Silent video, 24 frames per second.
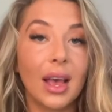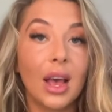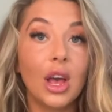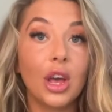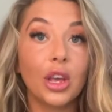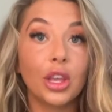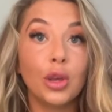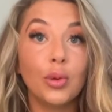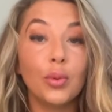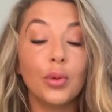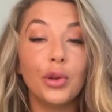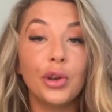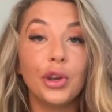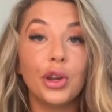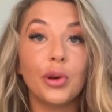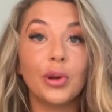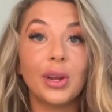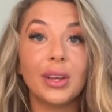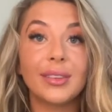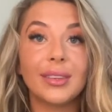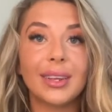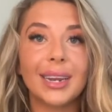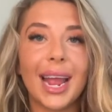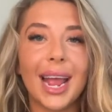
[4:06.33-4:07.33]
you will
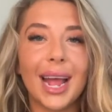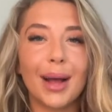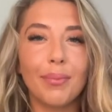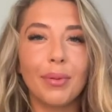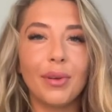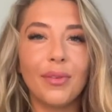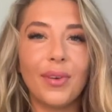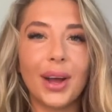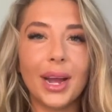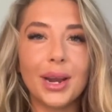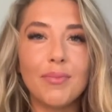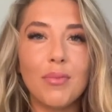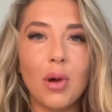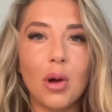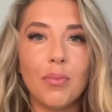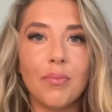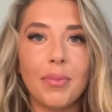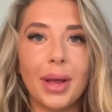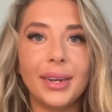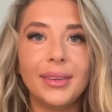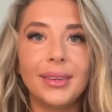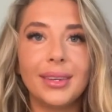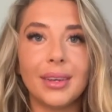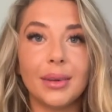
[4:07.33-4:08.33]
notice an amplified
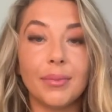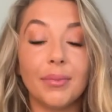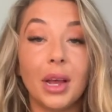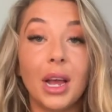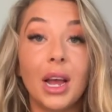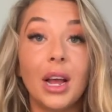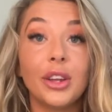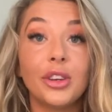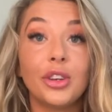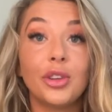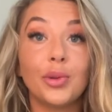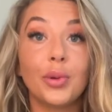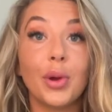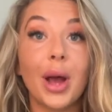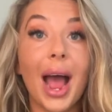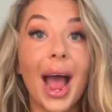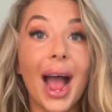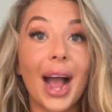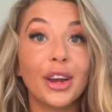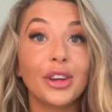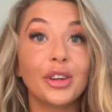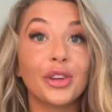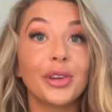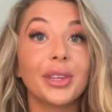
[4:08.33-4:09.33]
momentum to
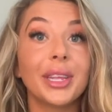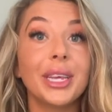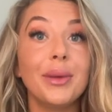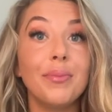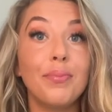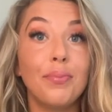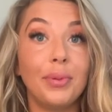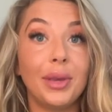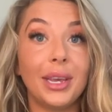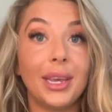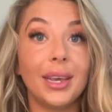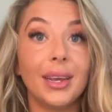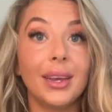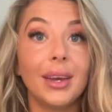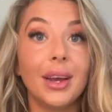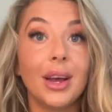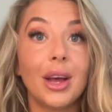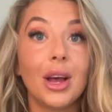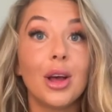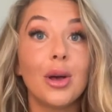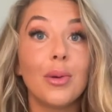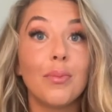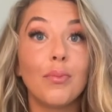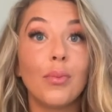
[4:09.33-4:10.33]
actually be
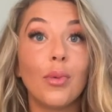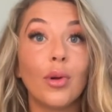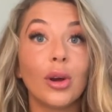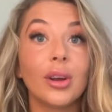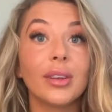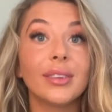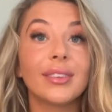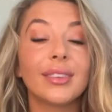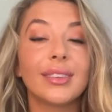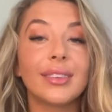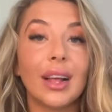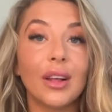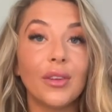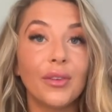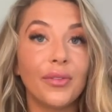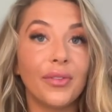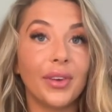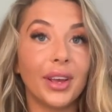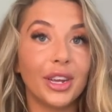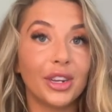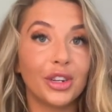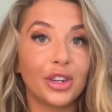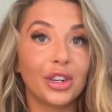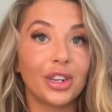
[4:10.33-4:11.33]
more
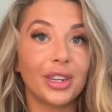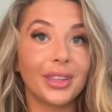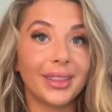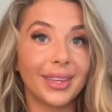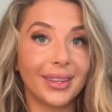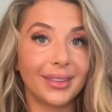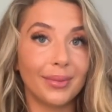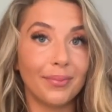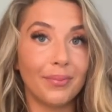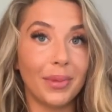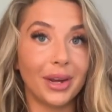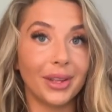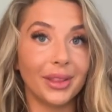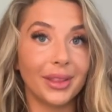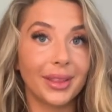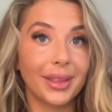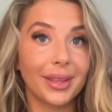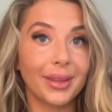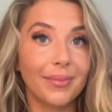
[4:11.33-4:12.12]
selfish this month.